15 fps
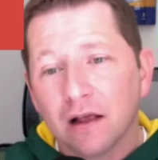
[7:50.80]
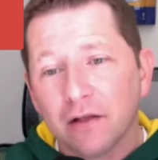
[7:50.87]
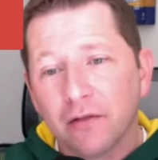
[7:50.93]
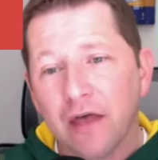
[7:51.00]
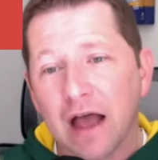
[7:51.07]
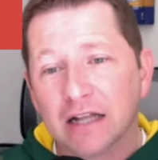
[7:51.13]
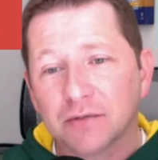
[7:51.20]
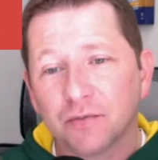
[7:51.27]

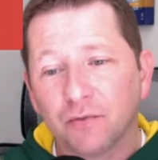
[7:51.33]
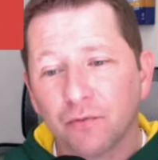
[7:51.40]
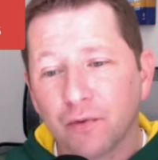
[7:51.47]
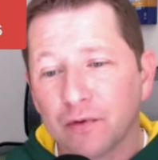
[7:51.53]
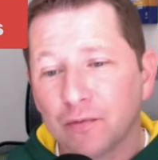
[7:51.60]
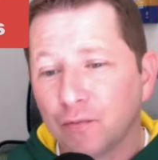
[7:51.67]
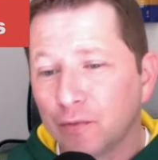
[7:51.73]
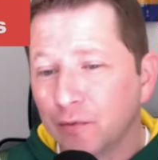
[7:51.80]
that's
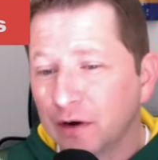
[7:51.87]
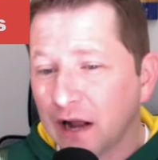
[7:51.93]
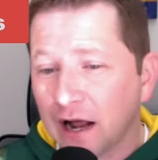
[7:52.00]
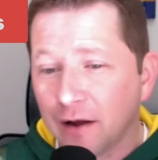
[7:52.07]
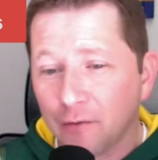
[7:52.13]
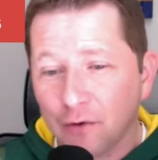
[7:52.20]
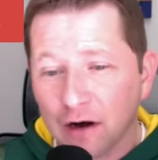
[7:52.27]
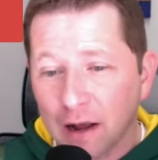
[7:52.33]
when
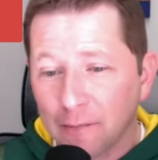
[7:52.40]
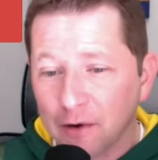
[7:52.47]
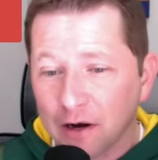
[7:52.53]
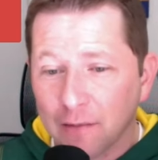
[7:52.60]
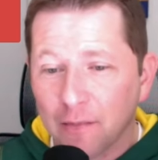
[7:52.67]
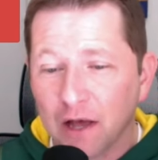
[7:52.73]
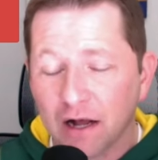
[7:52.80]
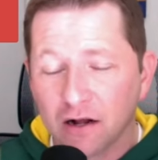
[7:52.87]
I'm going to
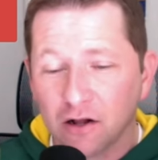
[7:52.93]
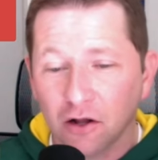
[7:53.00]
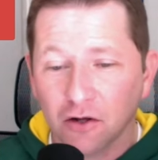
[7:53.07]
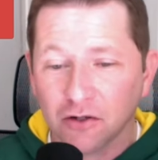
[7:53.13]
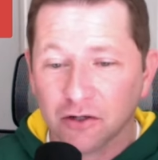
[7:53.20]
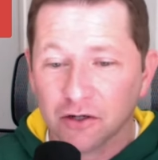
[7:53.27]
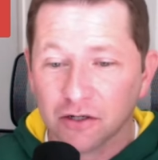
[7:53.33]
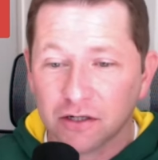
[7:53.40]
bet
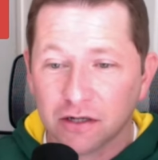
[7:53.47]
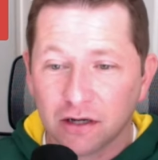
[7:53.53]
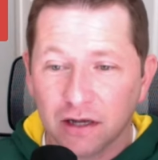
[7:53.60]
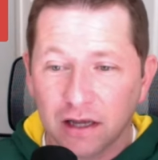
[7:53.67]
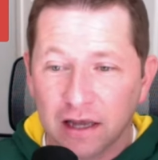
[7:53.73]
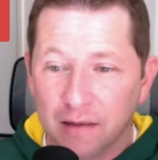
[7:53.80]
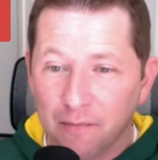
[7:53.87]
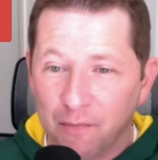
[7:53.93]
closers,
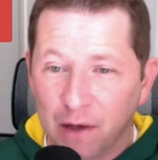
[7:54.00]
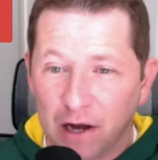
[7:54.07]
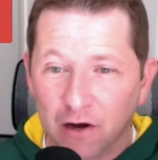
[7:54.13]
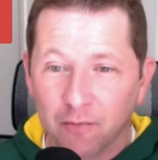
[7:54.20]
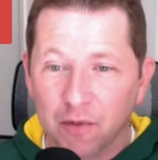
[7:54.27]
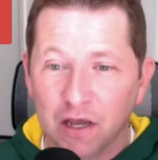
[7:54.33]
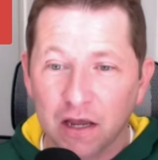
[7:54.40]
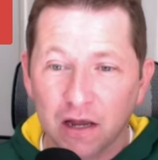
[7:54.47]
it better
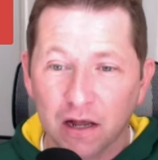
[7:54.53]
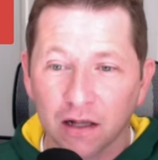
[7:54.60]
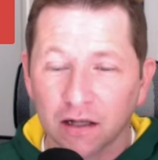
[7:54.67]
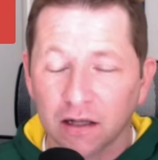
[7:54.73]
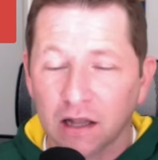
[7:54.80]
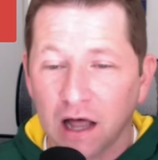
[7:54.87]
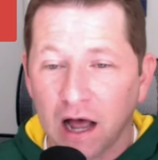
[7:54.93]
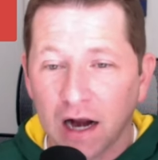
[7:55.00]
be a
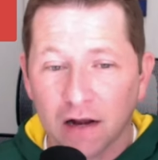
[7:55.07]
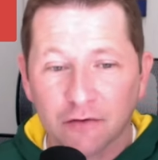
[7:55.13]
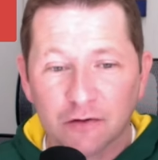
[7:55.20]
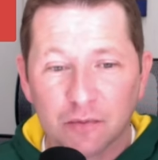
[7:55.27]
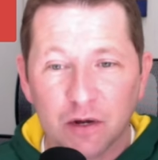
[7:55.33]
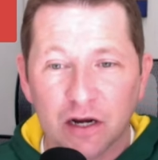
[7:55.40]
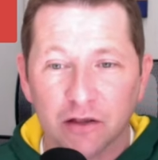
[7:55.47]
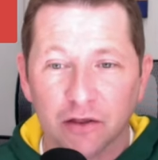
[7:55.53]
lot of
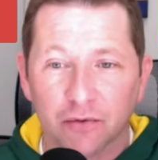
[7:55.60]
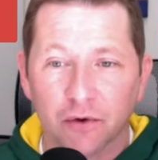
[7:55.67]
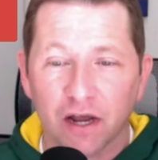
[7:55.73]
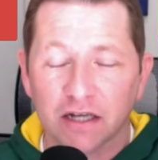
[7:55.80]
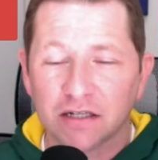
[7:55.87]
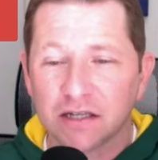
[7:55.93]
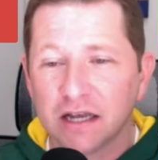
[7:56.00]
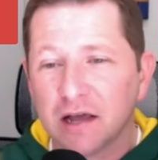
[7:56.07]
speed in the
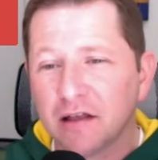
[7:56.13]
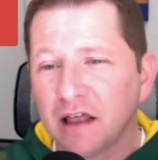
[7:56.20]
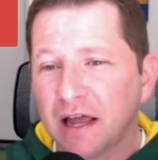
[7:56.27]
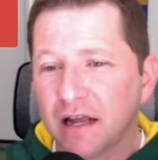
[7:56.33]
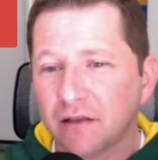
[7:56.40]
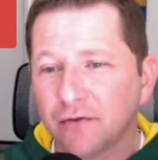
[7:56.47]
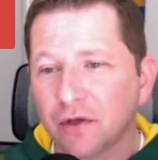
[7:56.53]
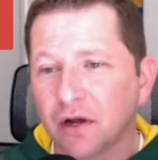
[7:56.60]
race. Think of
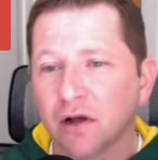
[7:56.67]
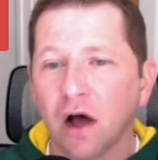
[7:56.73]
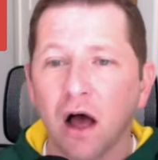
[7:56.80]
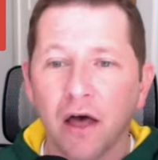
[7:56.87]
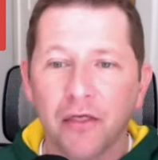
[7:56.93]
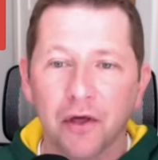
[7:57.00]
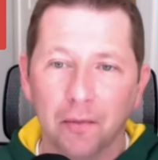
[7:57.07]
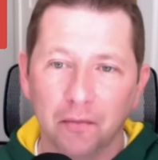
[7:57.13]
like the
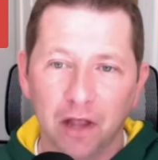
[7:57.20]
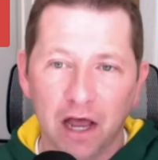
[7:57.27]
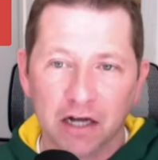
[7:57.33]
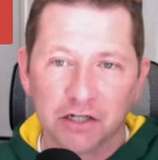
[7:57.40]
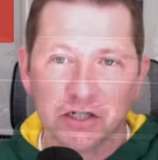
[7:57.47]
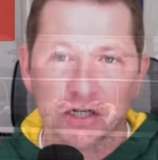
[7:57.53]
Gotham last